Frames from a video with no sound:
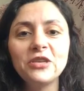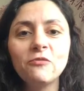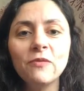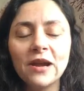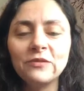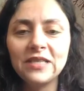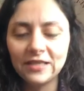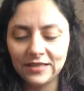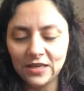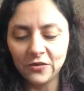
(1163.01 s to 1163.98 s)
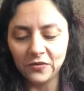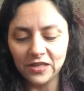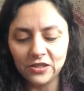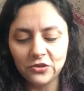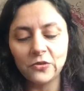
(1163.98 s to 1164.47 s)
grounding itself
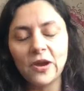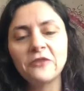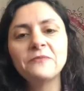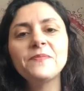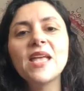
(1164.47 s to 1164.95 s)
into the ground.